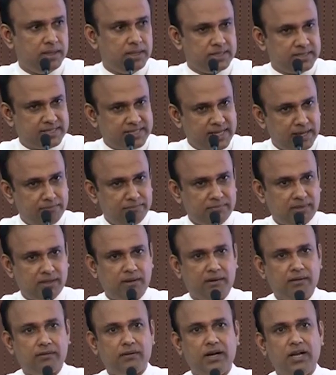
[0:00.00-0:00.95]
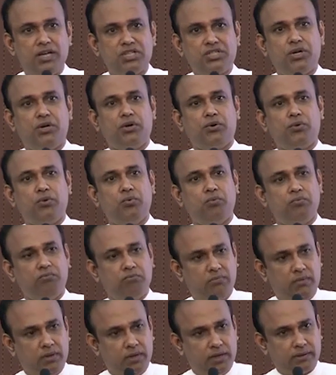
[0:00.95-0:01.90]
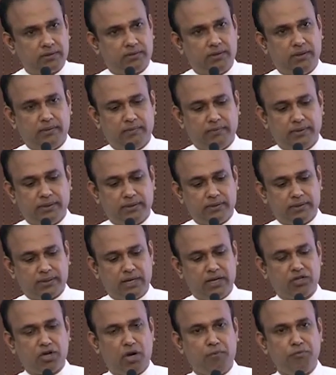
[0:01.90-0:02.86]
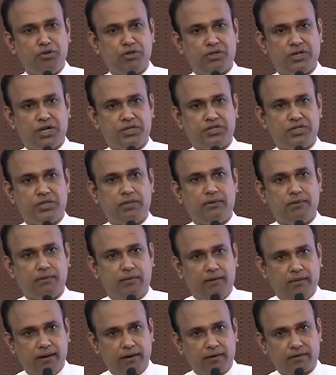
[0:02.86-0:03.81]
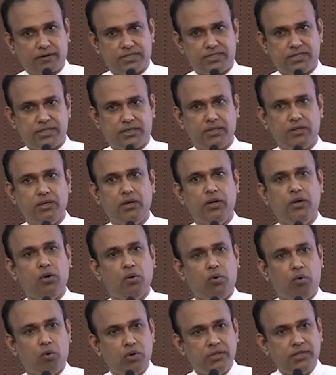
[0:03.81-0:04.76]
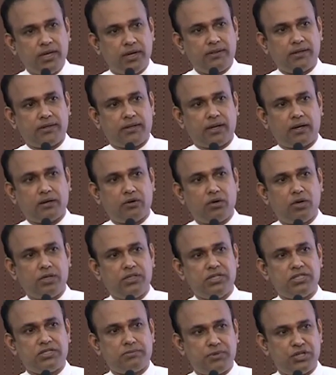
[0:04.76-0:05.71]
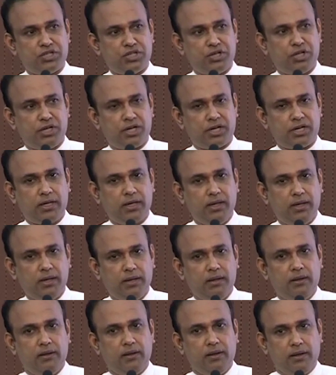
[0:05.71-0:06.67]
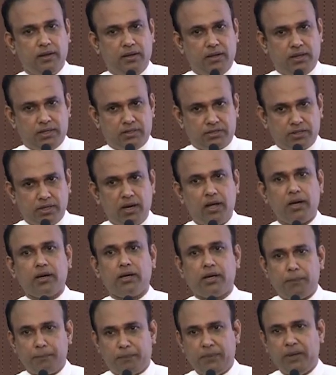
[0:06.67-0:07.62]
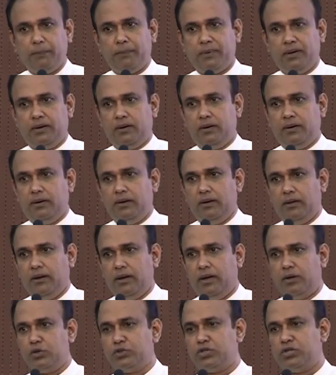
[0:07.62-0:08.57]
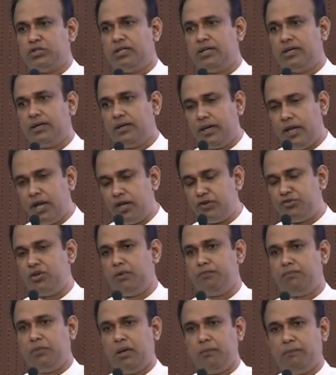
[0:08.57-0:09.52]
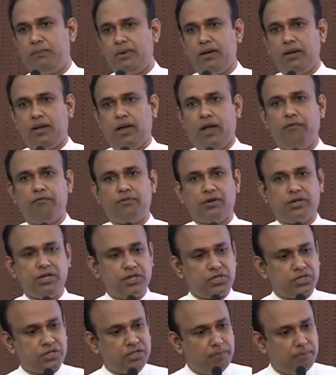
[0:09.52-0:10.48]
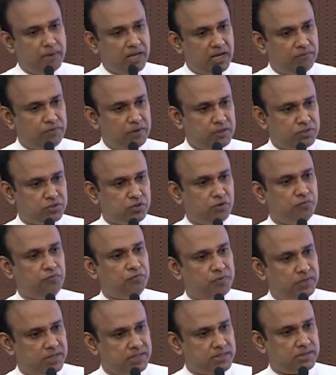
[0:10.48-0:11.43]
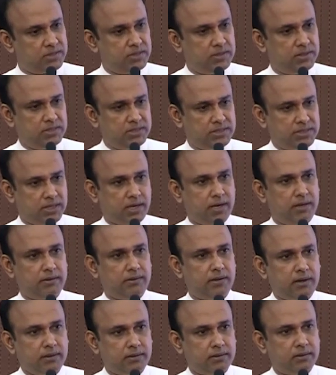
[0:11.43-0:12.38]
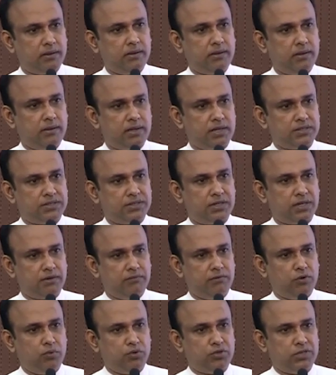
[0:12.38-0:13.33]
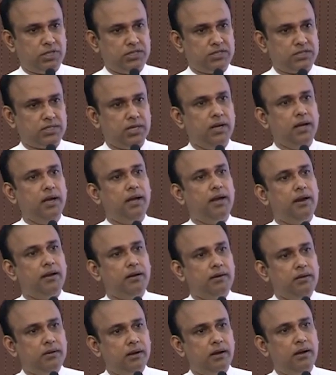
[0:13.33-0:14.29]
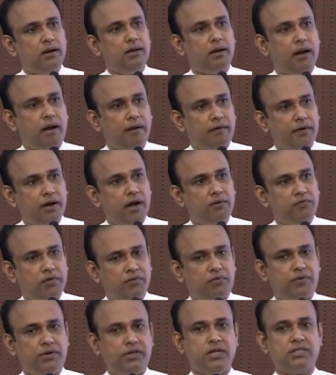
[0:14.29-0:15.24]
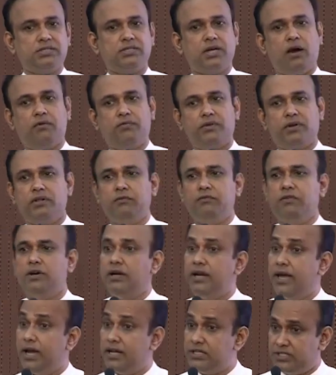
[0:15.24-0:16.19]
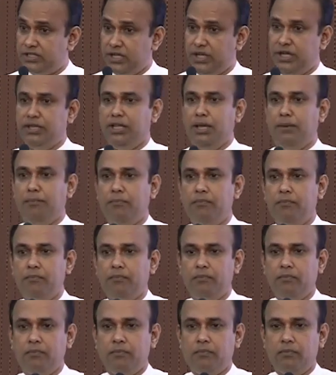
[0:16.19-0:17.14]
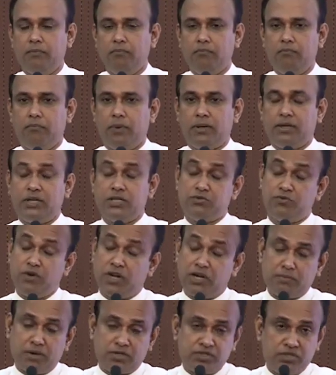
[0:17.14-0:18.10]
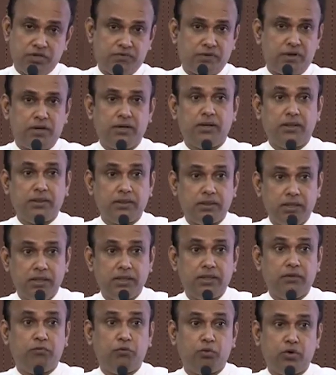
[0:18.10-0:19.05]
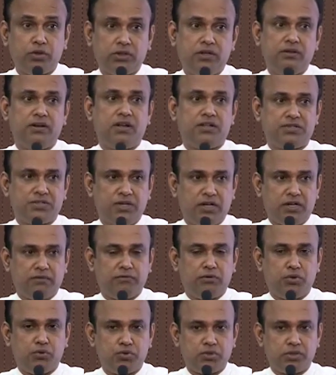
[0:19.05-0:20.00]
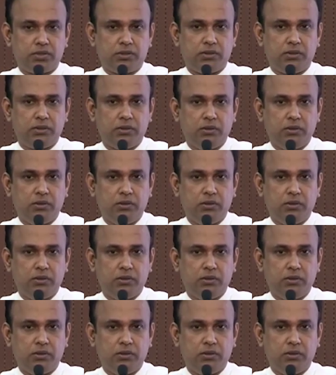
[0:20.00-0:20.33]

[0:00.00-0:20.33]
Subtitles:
Same thing in relation to telecommunication, electricity, all the other technologies, machinery. Sri Lankan people, and also the Asian people have reached the benefits of first, second and third industrial revolutions nearly 150 years after the world had seen them. But it's very much different in the fourth industrial revolution.